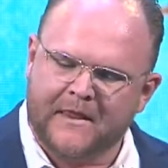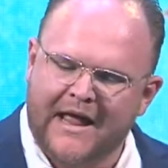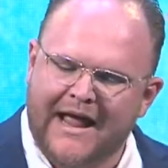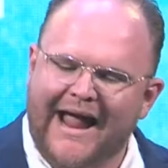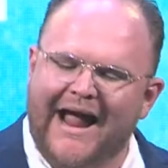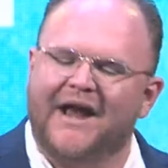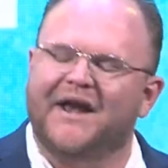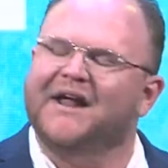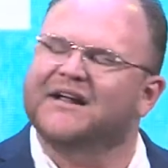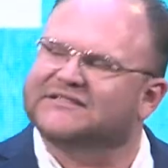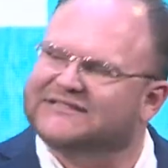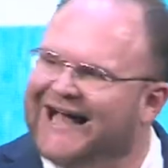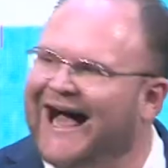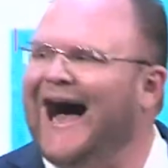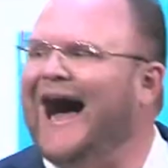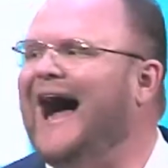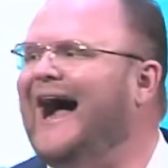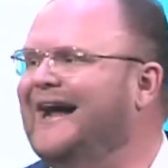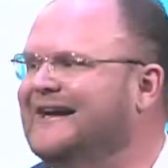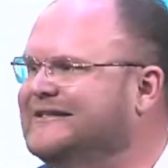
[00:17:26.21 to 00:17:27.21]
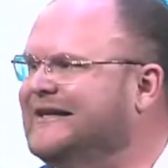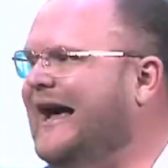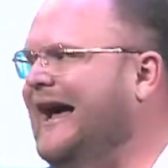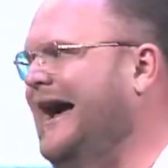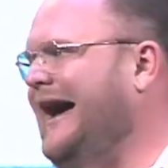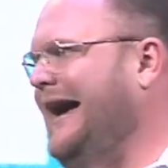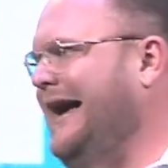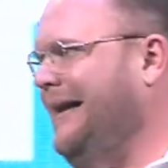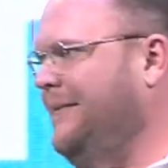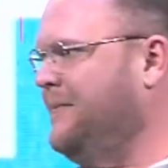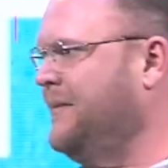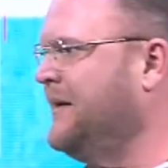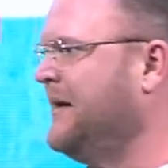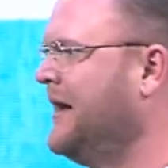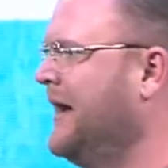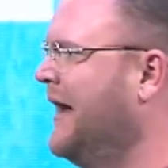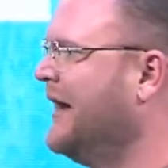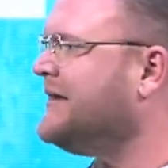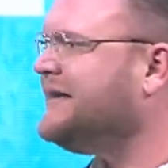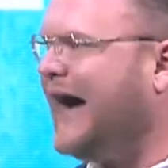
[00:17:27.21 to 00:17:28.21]
And it's high time,
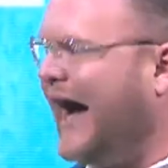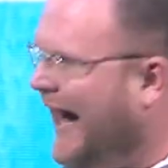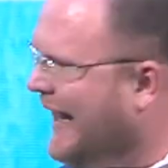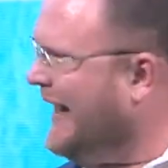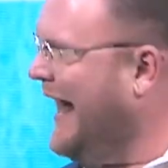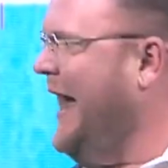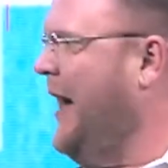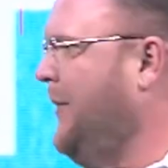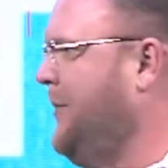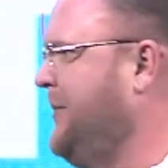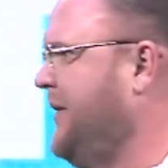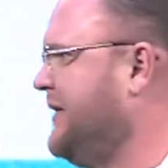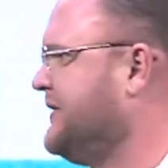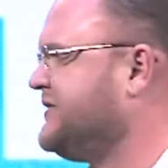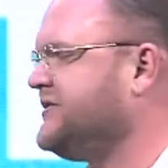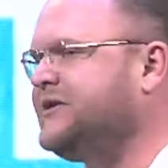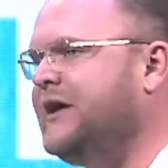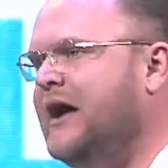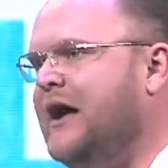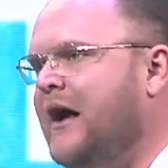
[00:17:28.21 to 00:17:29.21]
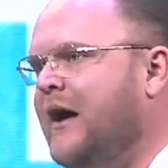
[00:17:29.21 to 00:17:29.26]
God help us,